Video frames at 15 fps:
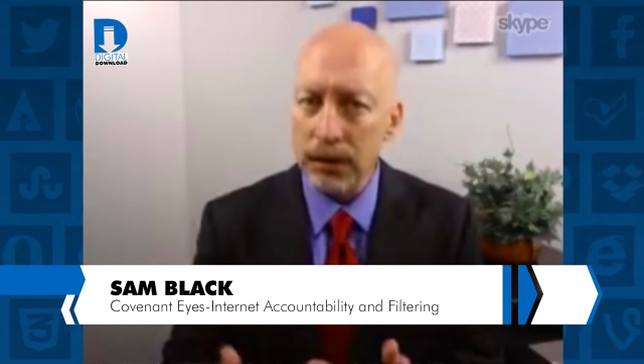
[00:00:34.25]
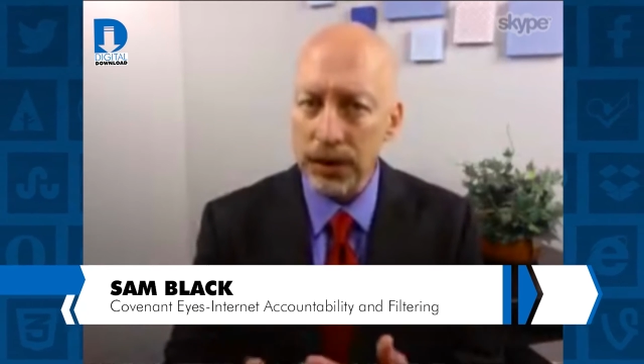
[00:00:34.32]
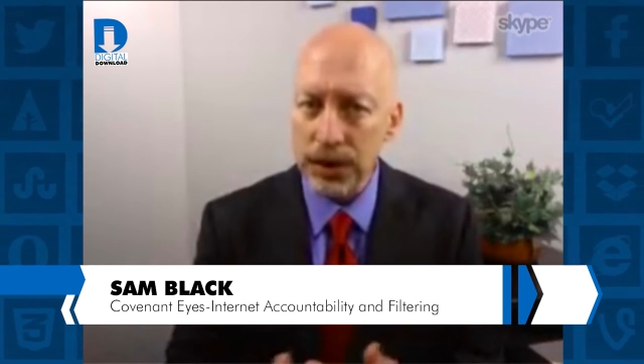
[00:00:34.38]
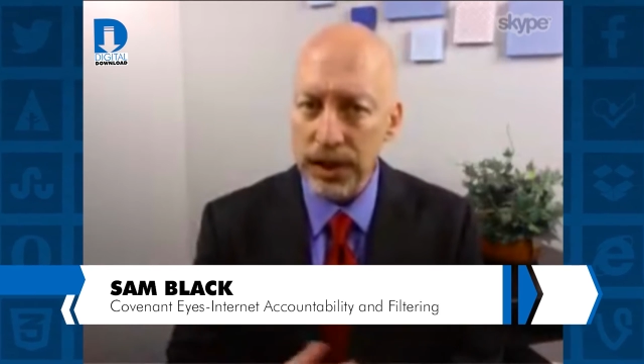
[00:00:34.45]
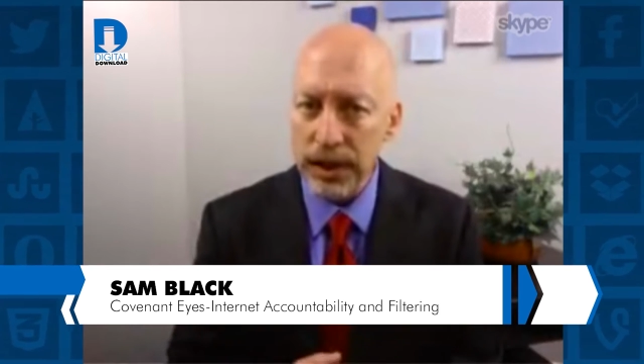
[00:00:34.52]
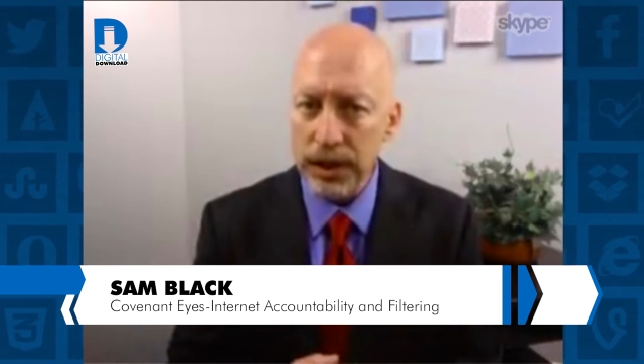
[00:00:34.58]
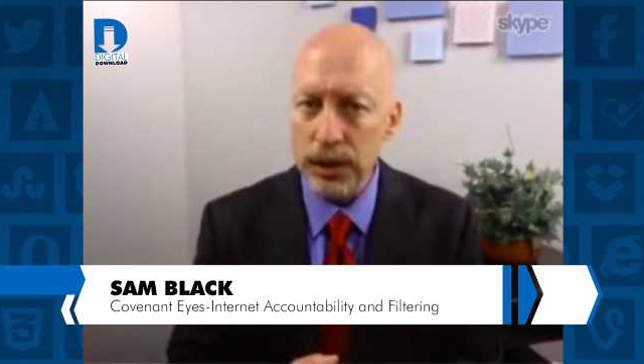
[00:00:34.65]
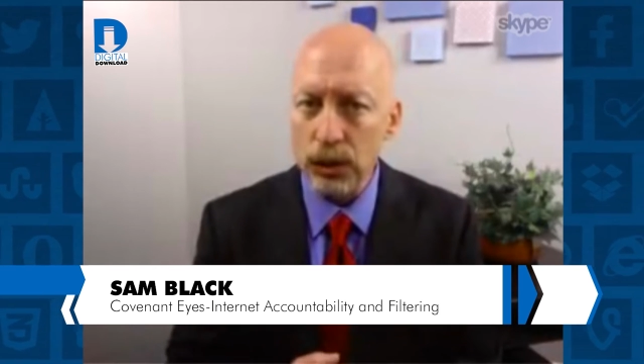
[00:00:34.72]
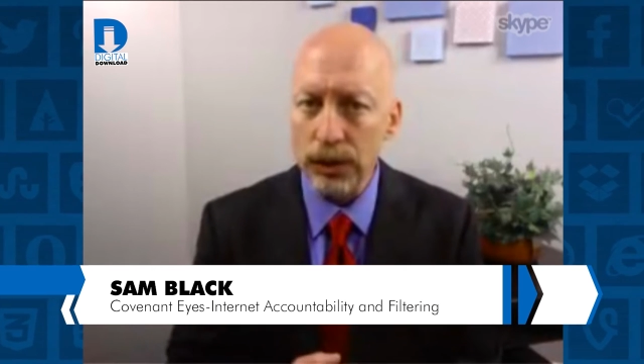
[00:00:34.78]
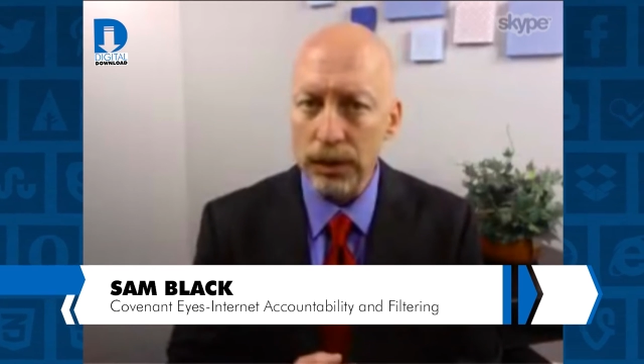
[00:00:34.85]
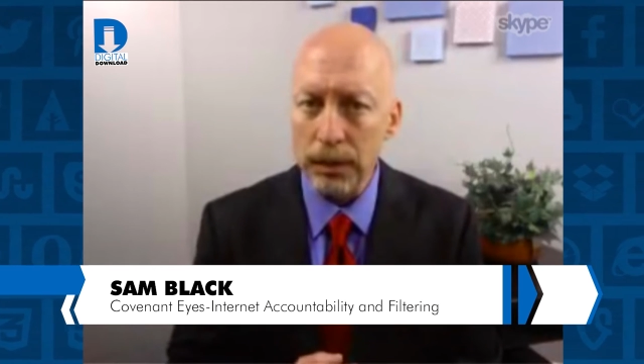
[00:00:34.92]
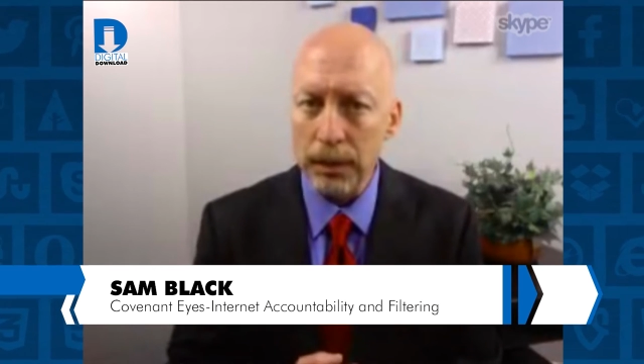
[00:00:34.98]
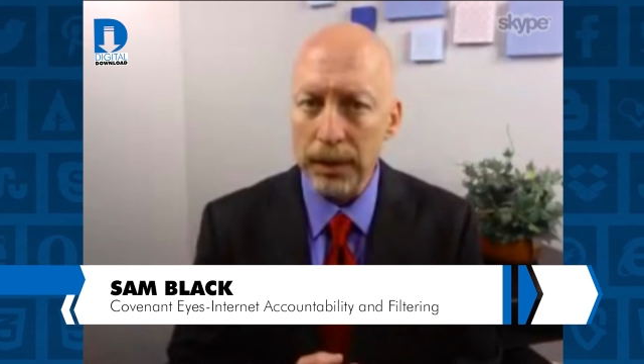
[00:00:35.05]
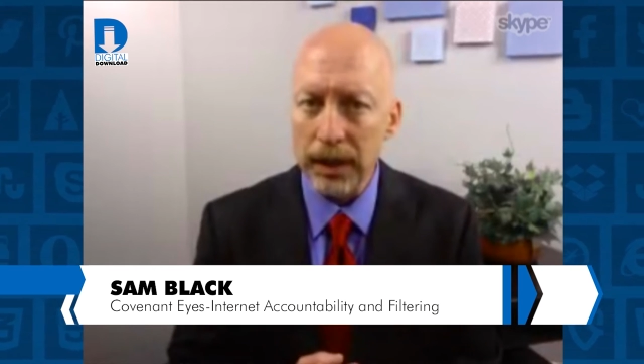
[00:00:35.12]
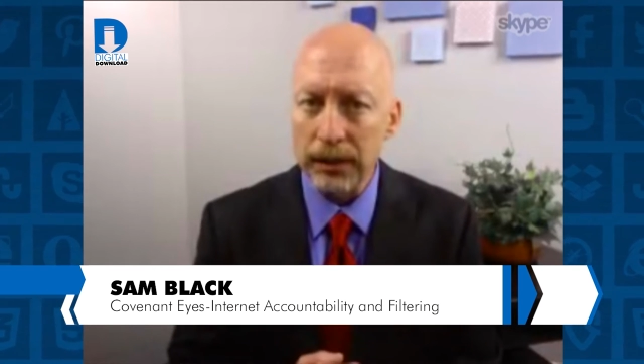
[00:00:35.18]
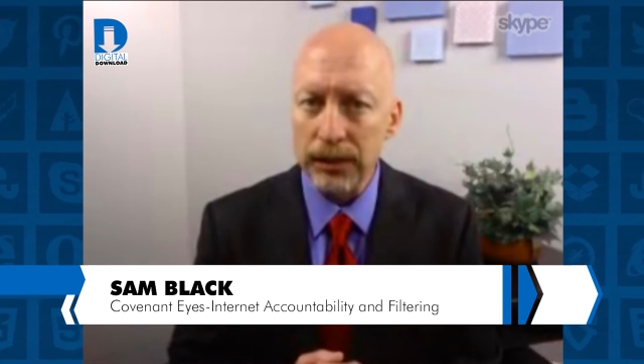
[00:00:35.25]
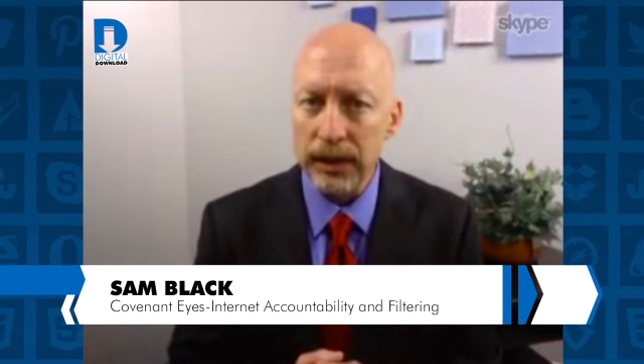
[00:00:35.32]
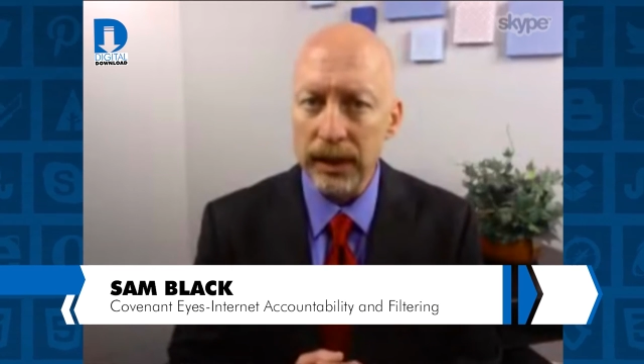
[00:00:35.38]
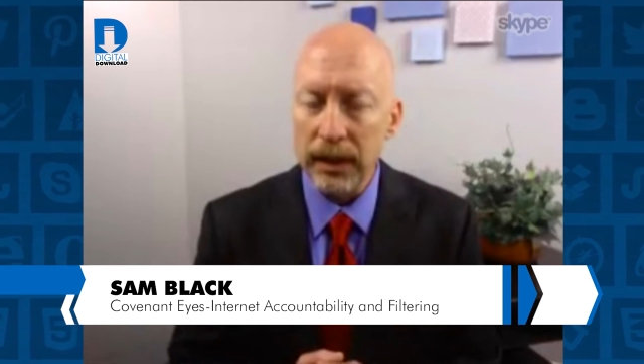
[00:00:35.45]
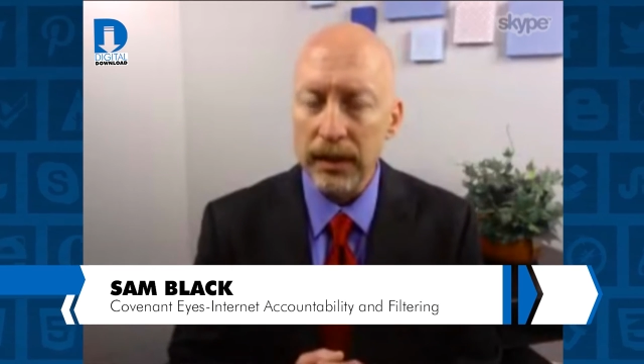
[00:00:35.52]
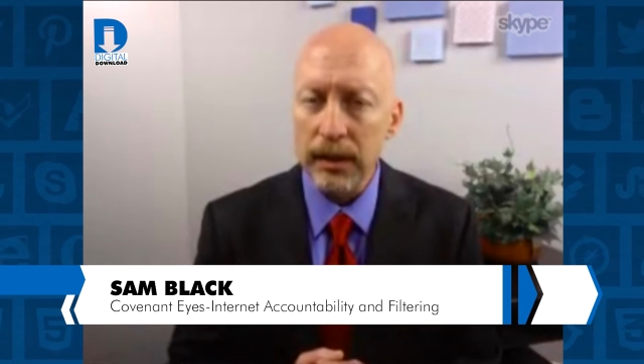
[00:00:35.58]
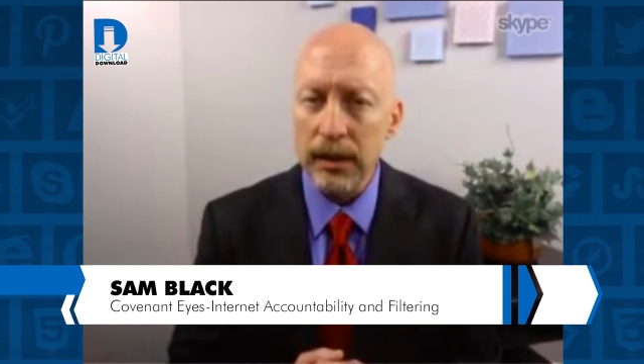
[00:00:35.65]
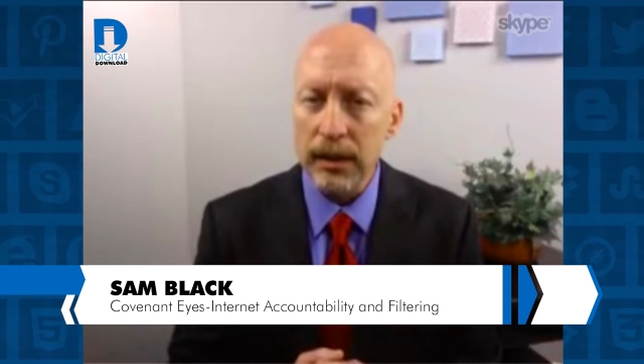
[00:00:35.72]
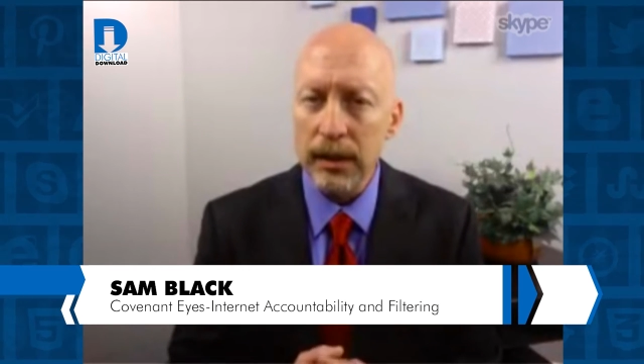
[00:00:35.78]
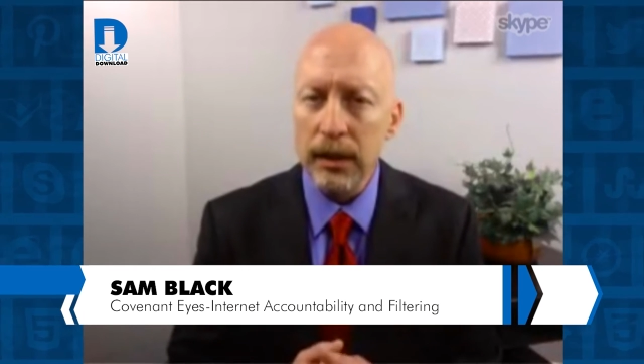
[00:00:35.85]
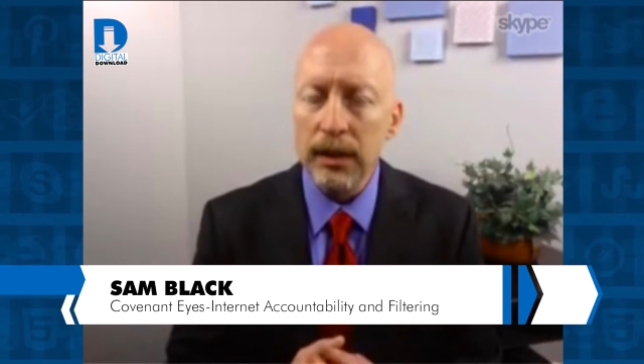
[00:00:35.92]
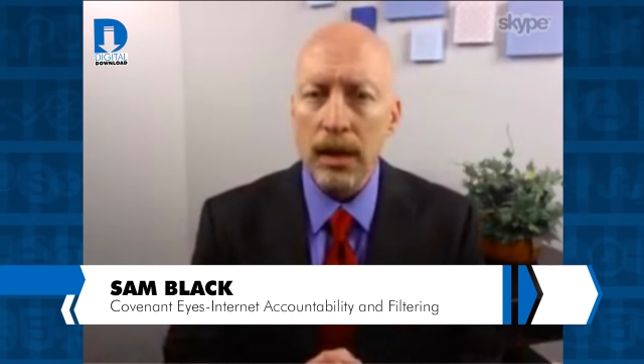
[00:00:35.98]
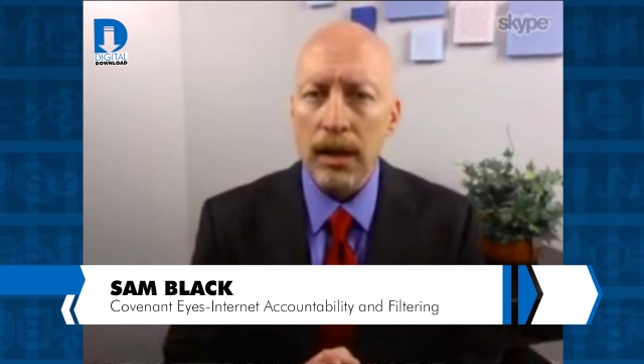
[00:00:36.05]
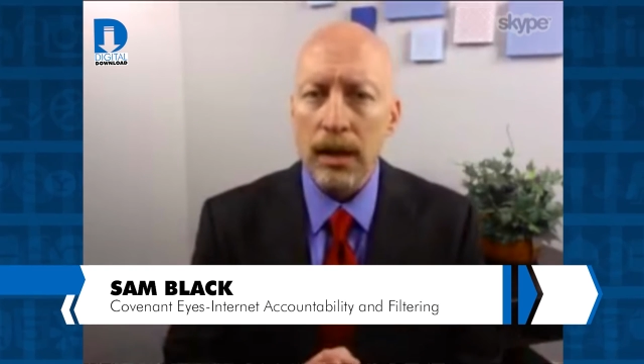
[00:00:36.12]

conversation with them about that?